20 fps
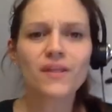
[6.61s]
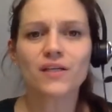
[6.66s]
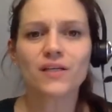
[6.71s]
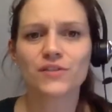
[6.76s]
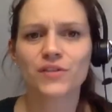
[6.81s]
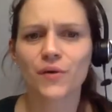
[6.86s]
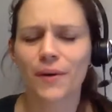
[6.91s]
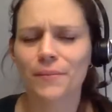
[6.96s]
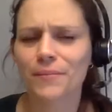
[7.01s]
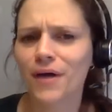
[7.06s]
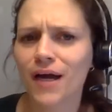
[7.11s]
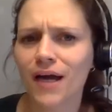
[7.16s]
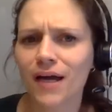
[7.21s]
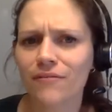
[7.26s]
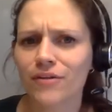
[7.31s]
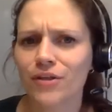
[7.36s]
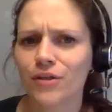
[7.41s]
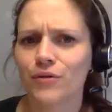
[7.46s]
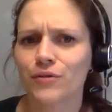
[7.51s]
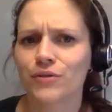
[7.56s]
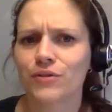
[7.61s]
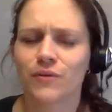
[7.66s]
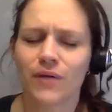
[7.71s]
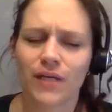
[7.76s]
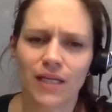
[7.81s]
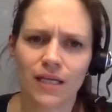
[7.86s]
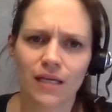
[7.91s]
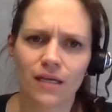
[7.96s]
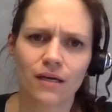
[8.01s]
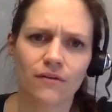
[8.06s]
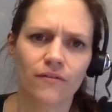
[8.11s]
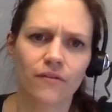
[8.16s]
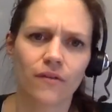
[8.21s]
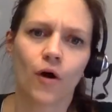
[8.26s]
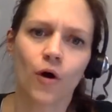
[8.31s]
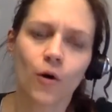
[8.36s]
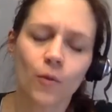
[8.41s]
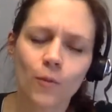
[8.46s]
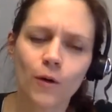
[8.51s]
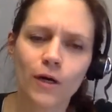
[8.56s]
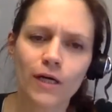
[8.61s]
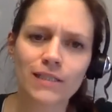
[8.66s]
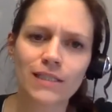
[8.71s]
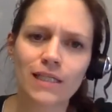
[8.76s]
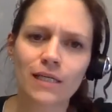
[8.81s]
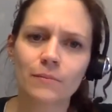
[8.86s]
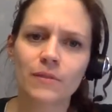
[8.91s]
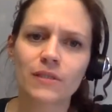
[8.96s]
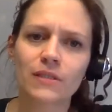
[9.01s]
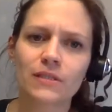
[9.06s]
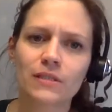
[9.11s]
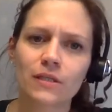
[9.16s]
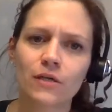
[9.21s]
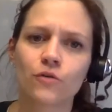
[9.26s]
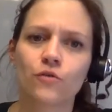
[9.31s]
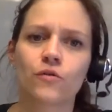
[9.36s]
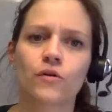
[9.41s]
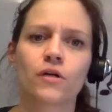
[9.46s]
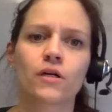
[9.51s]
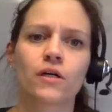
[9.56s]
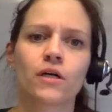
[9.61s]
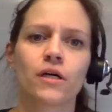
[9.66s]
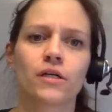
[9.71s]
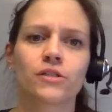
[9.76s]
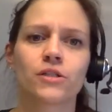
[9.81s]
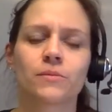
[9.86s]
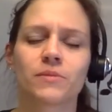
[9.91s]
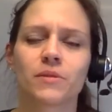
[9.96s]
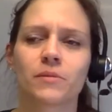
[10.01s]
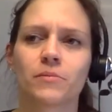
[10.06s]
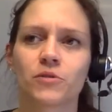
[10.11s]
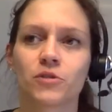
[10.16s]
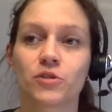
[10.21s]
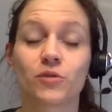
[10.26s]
So I'm not having you do any of the homework assignments over term symbols.